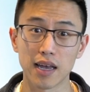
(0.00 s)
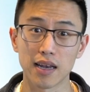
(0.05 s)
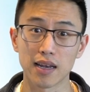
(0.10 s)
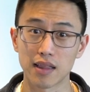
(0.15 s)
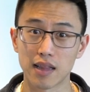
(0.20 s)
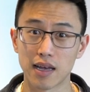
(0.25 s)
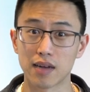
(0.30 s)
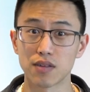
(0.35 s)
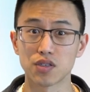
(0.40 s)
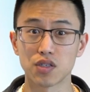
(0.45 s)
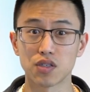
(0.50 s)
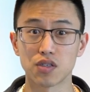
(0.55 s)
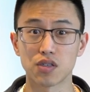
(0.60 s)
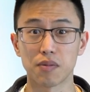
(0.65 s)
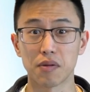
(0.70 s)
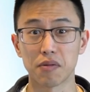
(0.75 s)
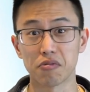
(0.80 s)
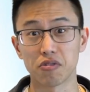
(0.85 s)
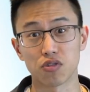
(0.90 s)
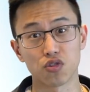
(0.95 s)
and allows you to
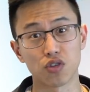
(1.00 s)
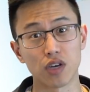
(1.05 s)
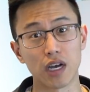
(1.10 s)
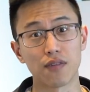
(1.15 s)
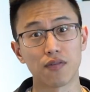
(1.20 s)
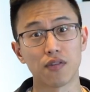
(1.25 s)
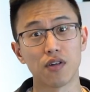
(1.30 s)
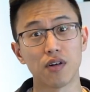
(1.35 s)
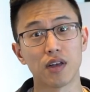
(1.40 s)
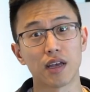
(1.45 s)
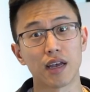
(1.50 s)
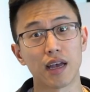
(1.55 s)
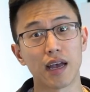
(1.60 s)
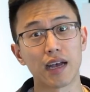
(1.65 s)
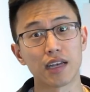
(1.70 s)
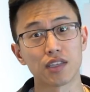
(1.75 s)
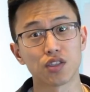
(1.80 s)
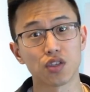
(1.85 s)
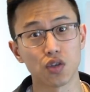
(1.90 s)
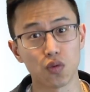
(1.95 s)
be able to travel
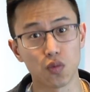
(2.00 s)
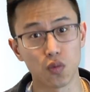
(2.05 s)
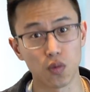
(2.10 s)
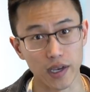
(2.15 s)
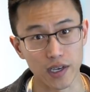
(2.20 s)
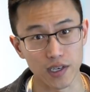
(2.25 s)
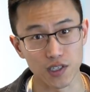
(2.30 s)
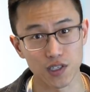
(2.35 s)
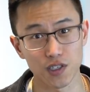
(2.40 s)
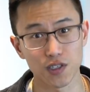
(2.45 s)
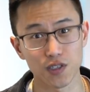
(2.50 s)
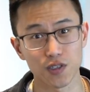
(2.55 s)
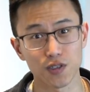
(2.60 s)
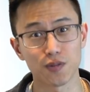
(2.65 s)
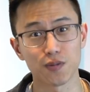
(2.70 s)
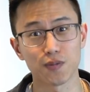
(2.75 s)
as you wish.